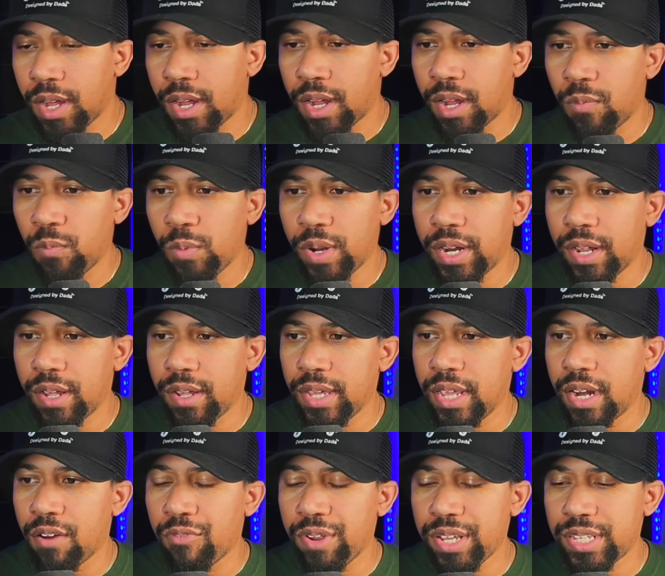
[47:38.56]

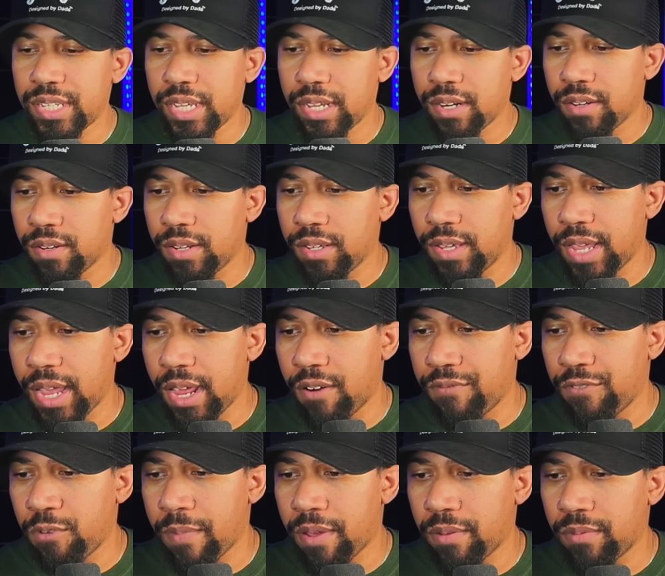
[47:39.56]
In a recent
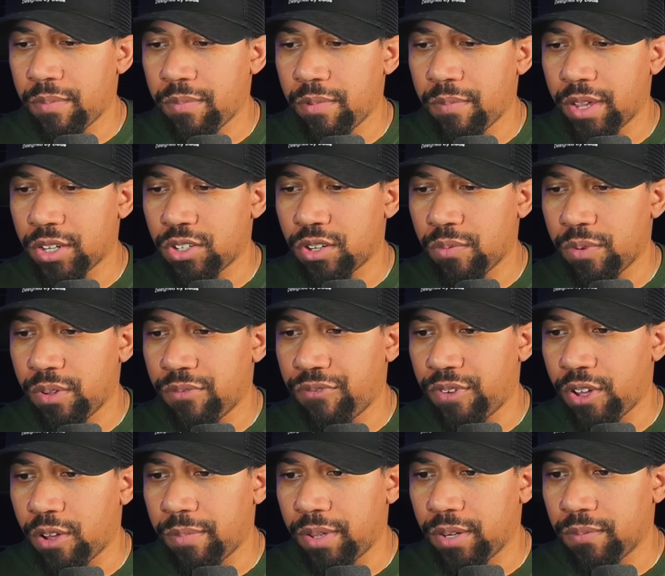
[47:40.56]
interview, man, let me make sure
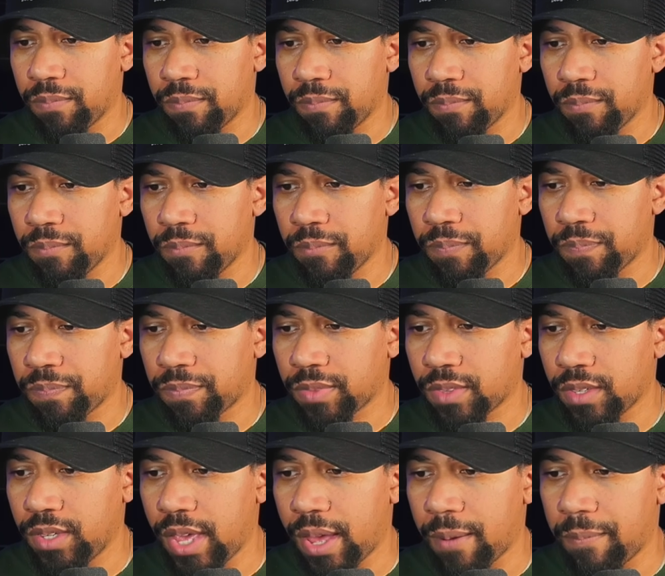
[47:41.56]
we're filming.
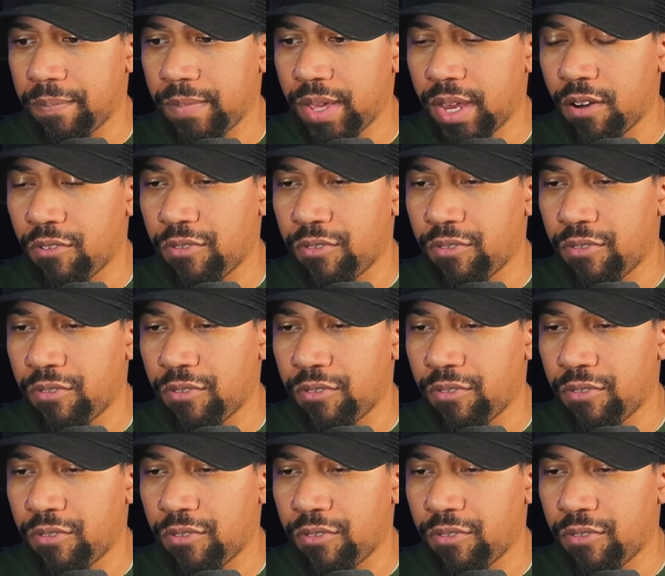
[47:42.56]
Yeah.